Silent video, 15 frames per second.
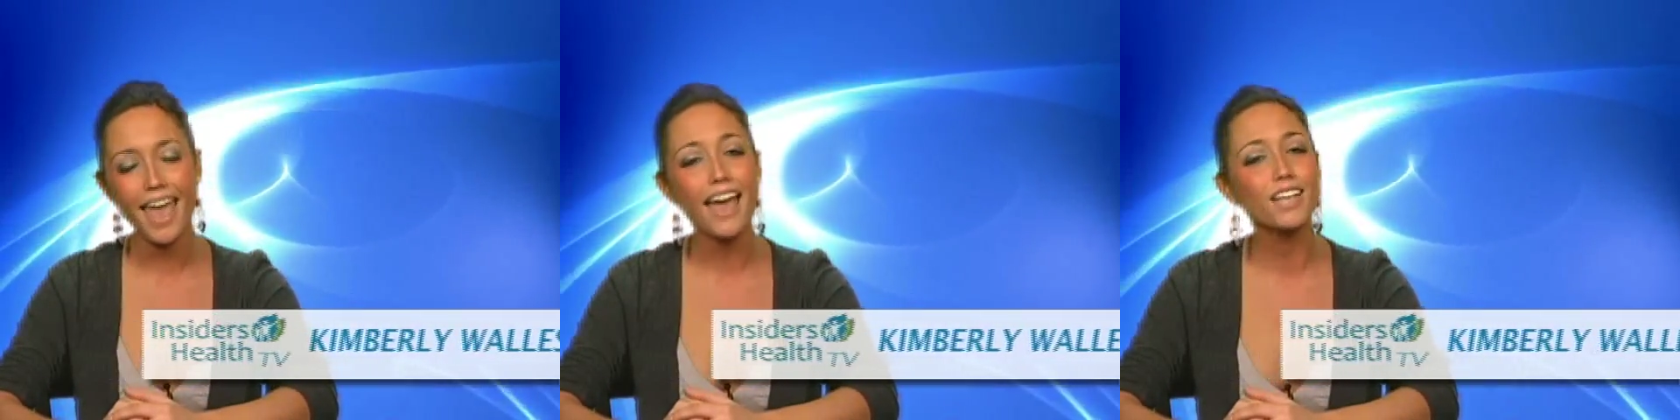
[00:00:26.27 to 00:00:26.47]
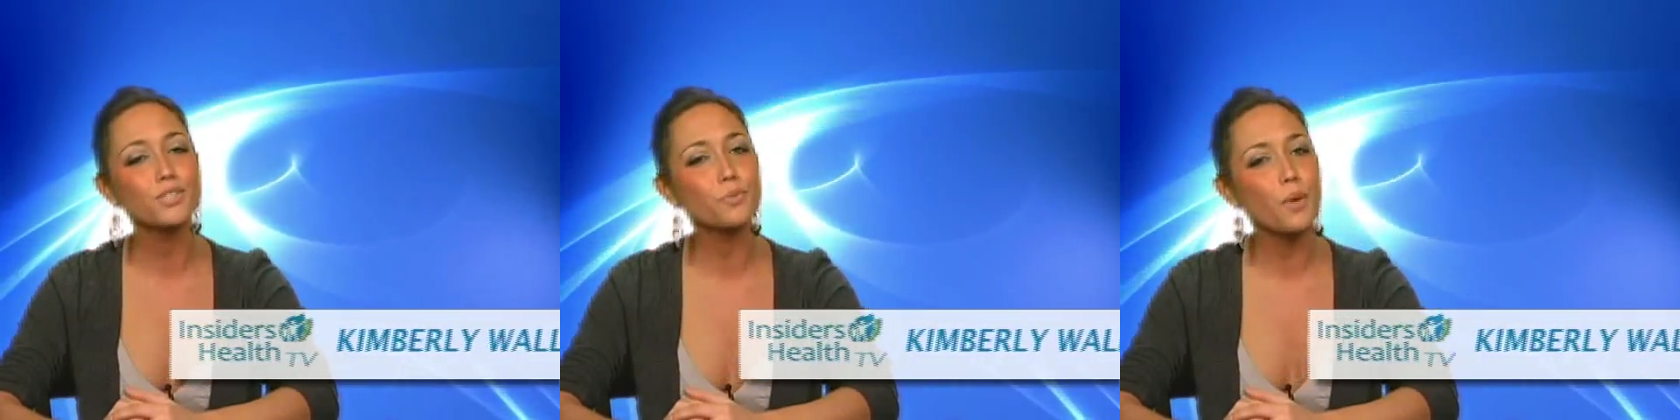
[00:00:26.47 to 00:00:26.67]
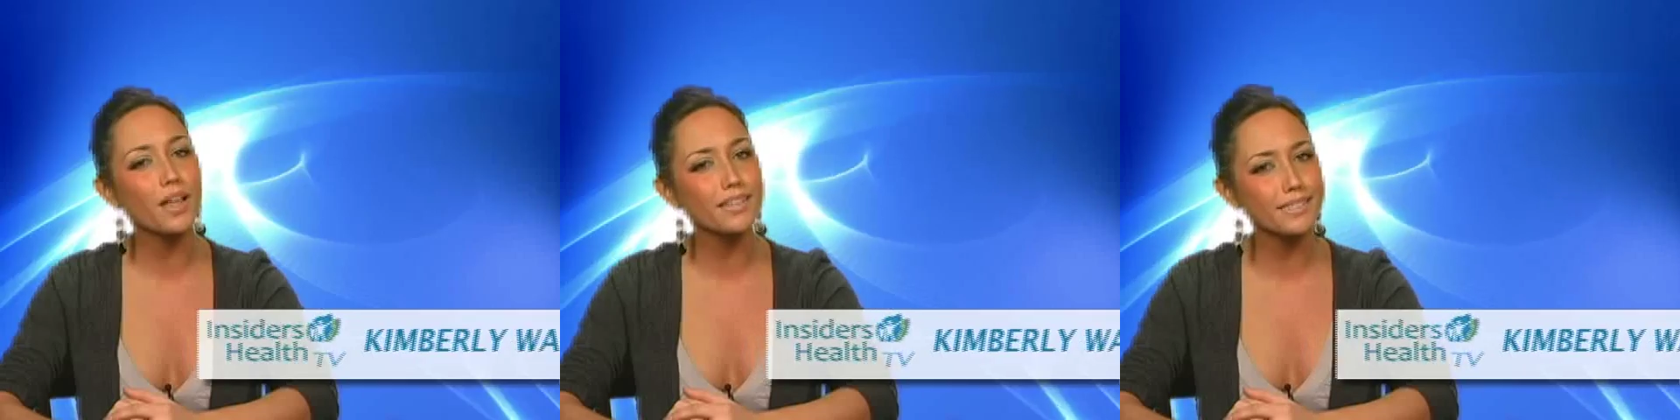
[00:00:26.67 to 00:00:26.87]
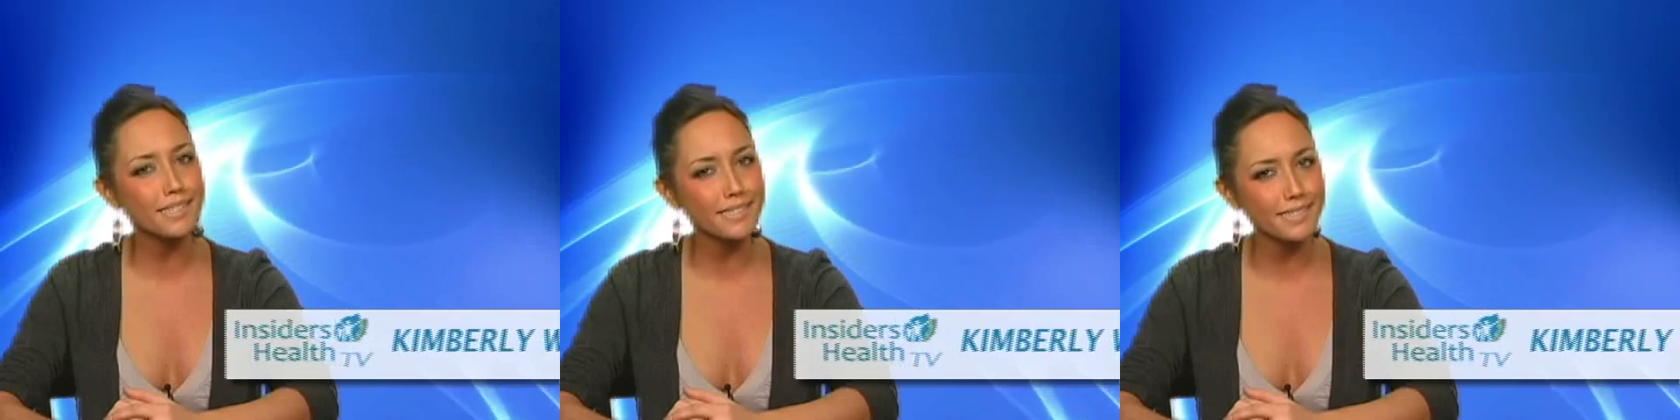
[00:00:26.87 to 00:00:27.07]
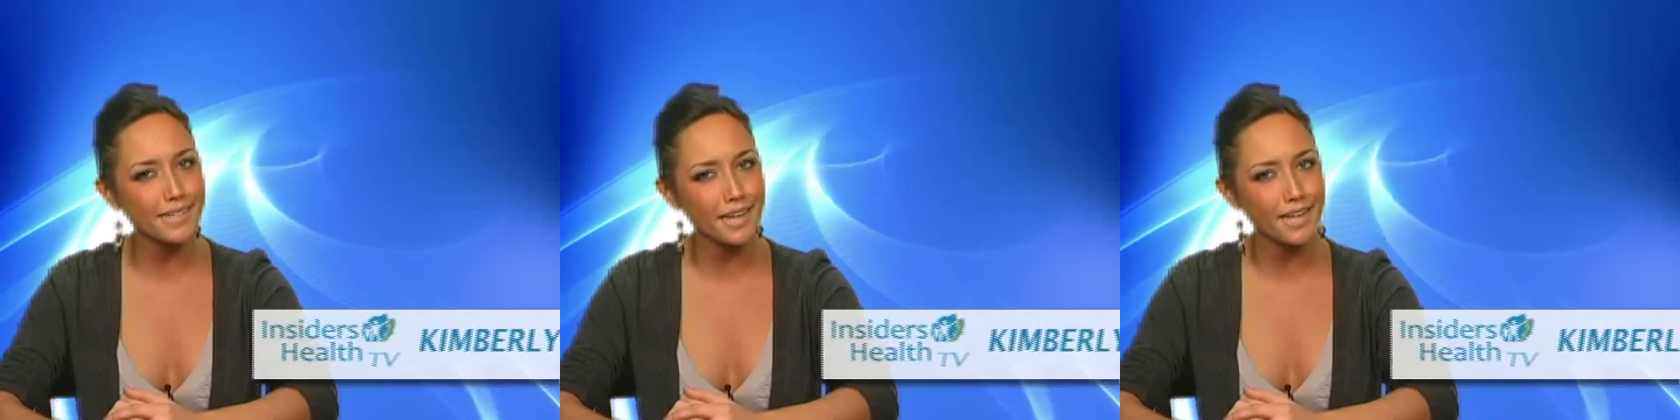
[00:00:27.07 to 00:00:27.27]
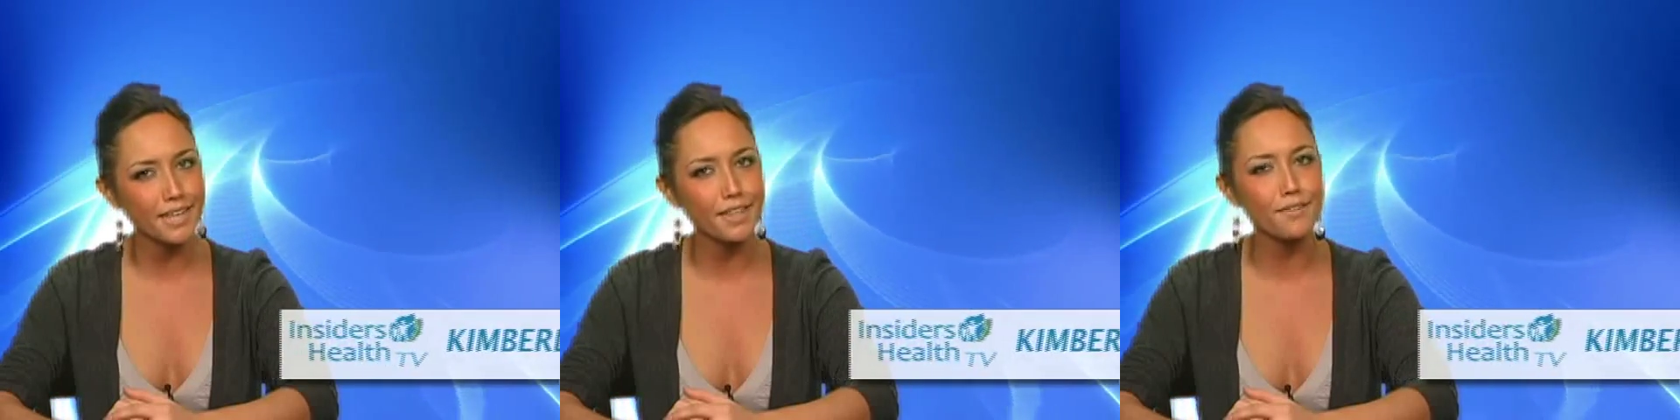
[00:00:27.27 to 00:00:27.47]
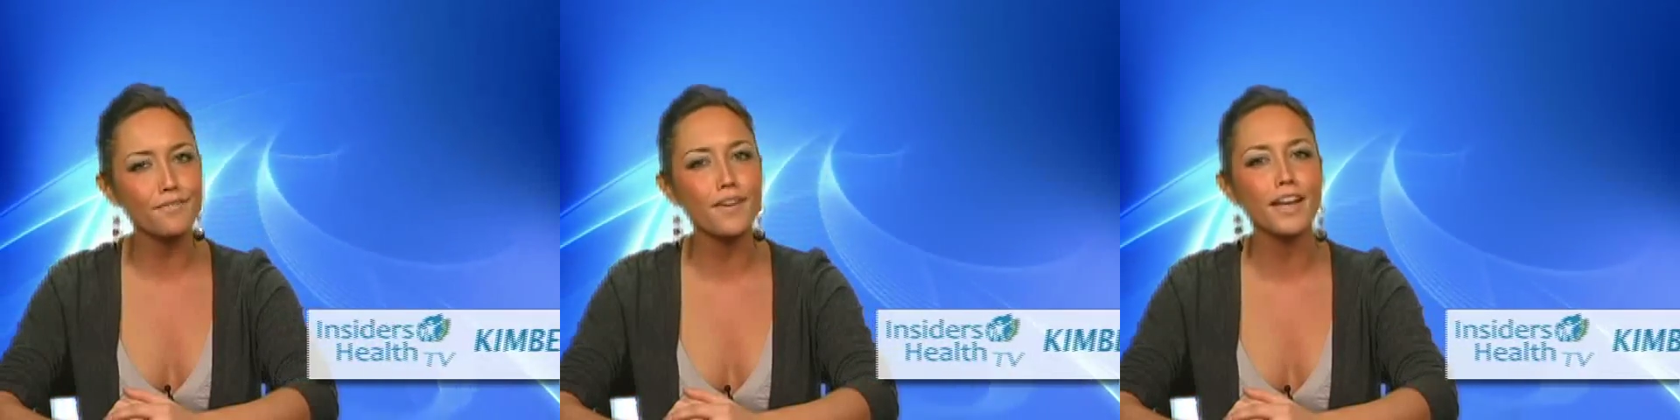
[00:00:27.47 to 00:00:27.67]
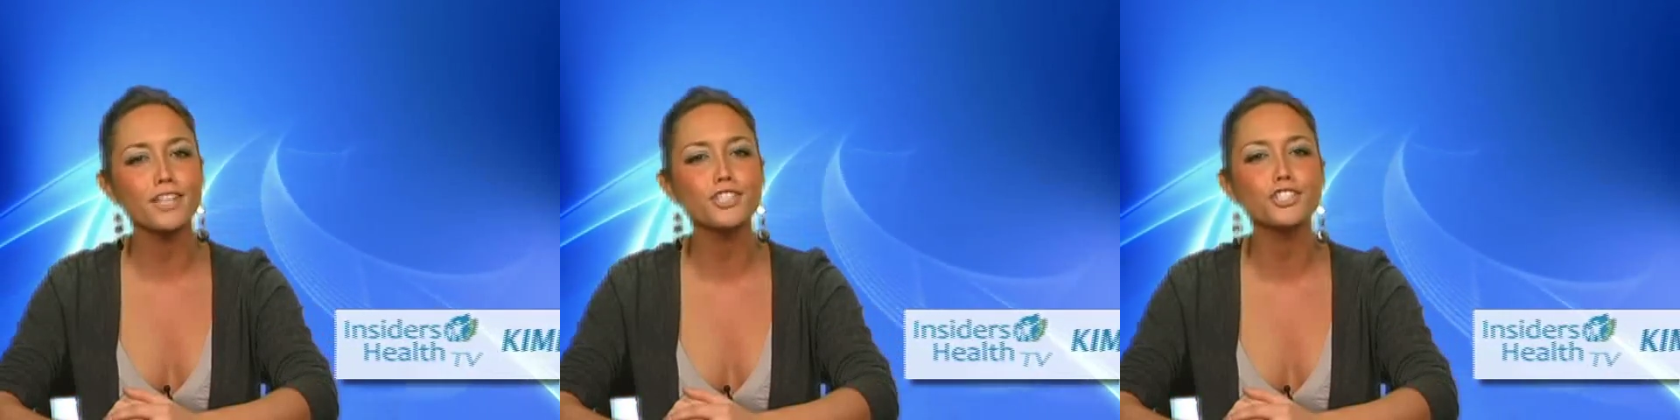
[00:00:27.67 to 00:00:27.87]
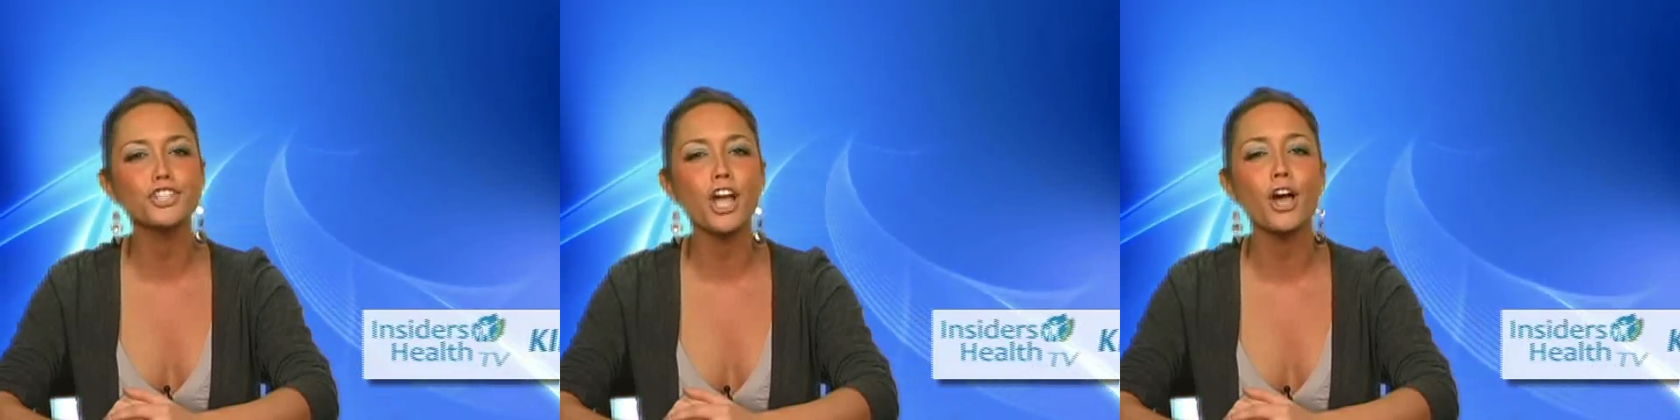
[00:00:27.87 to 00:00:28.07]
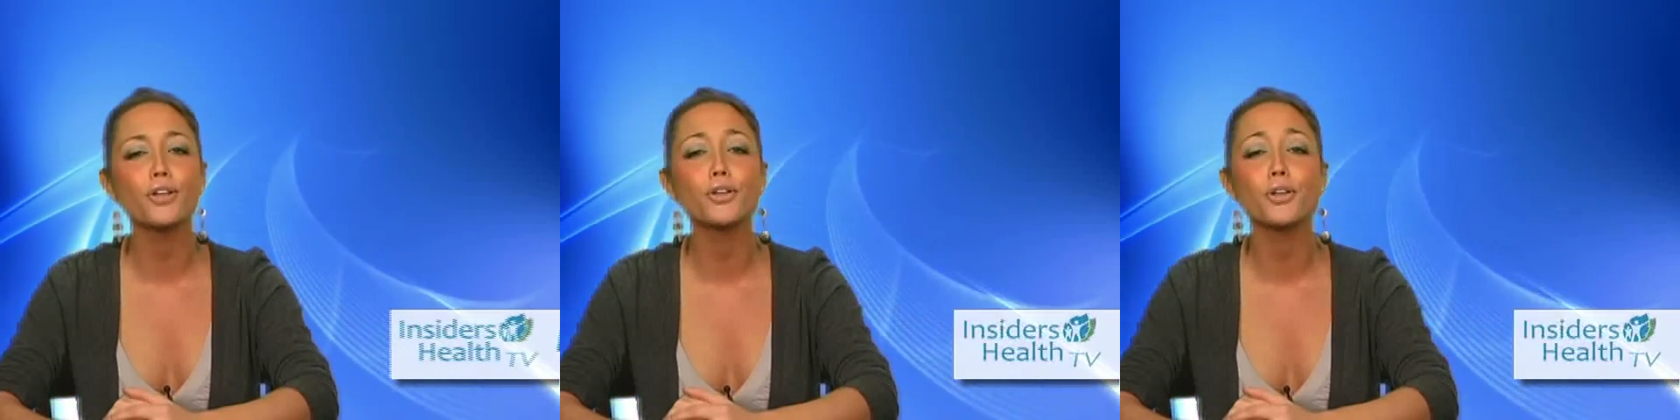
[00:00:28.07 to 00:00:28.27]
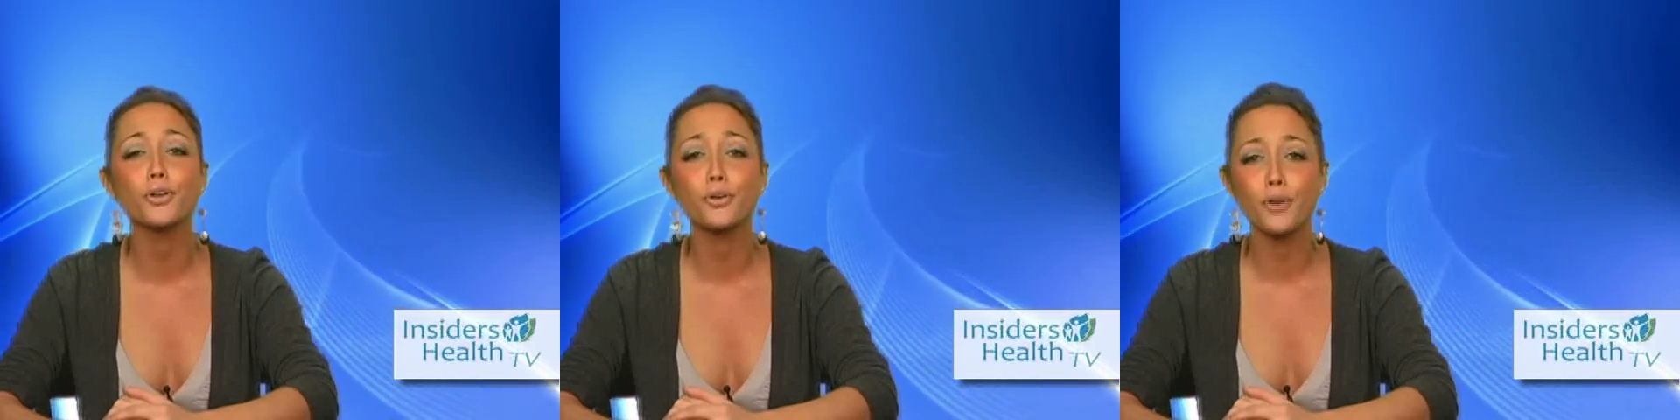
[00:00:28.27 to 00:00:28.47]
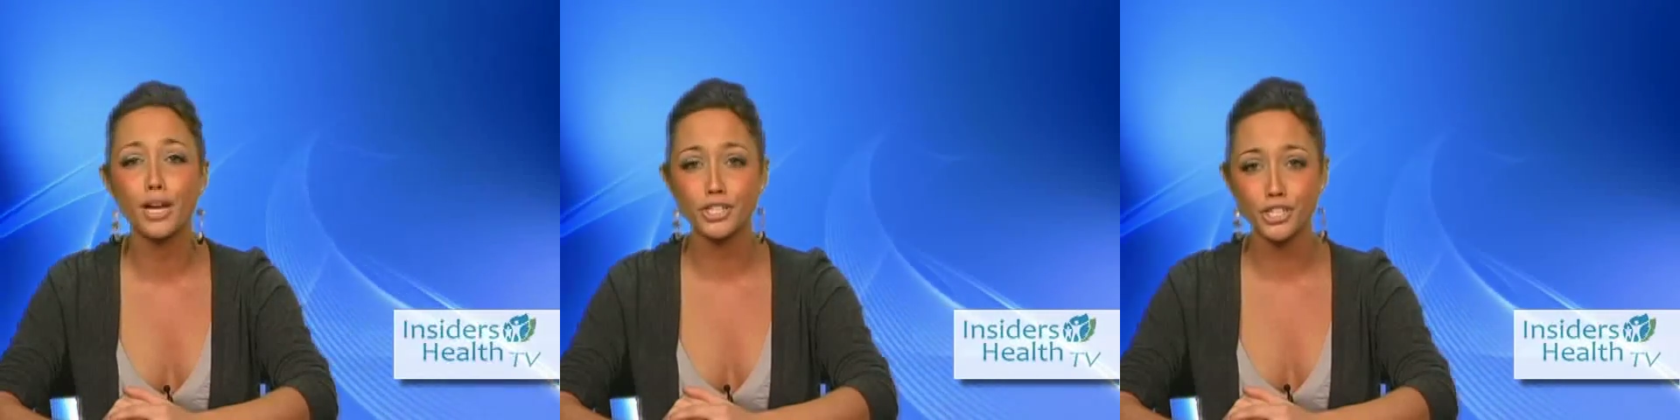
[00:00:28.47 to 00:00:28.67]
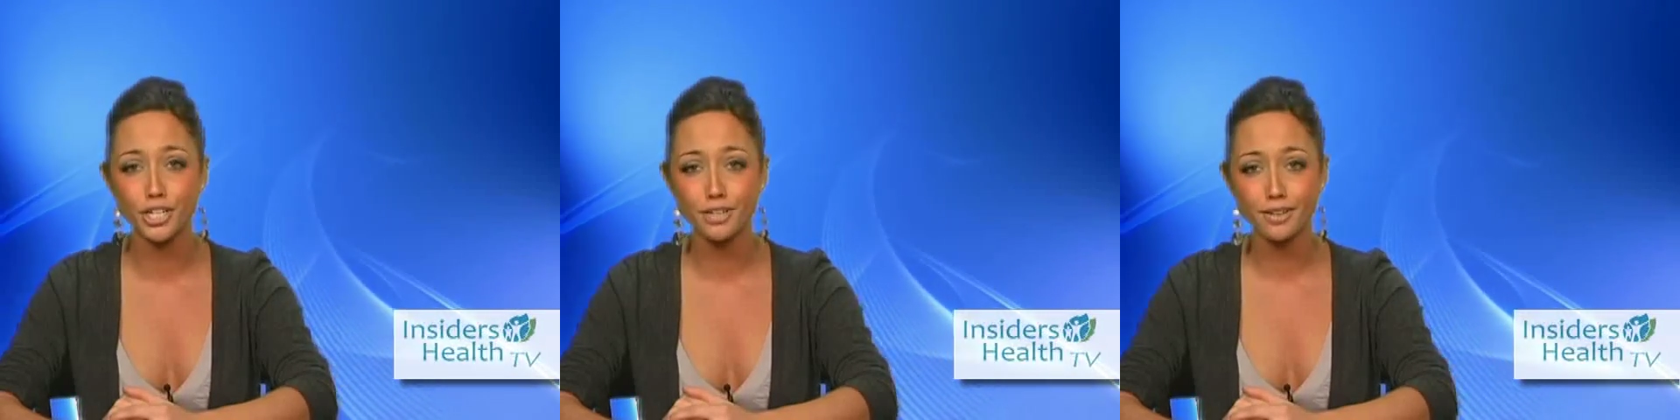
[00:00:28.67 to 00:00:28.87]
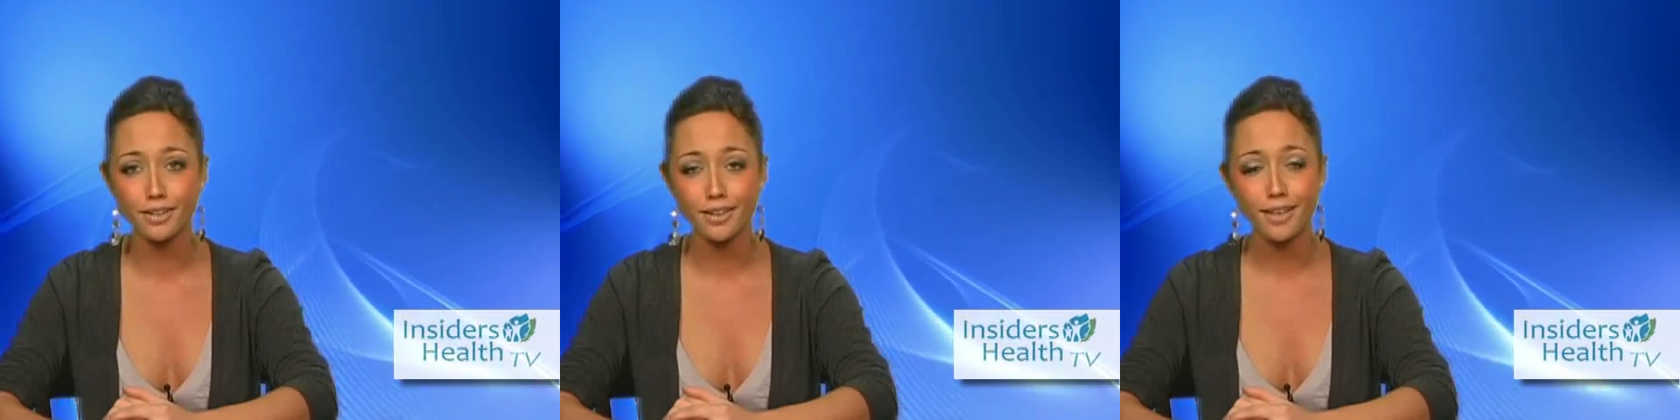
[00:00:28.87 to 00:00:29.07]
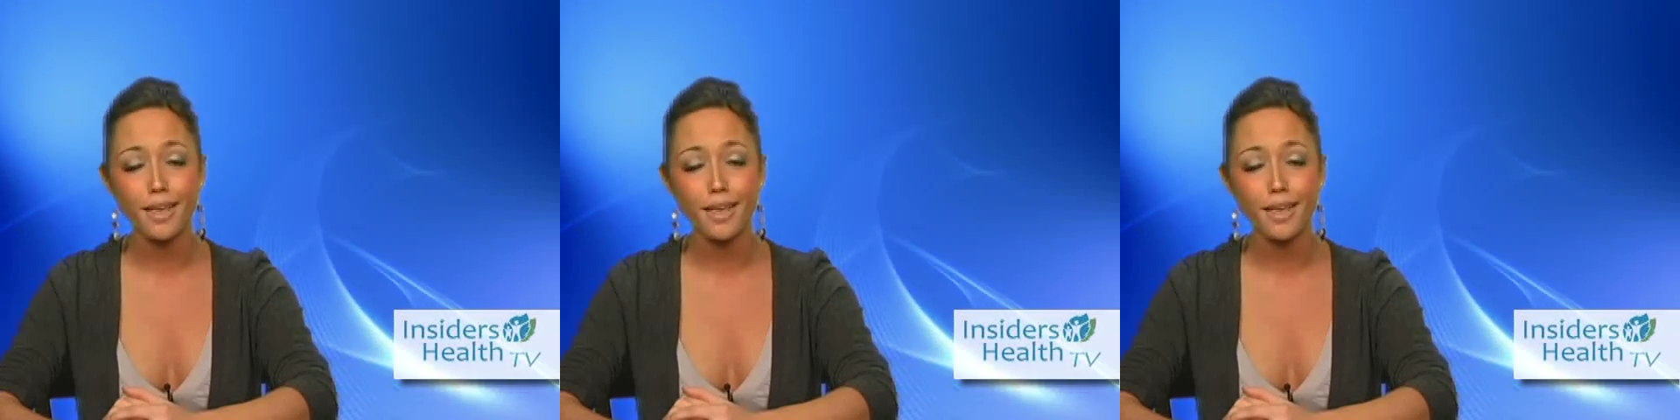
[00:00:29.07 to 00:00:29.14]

as well as a study that finds childhood aggression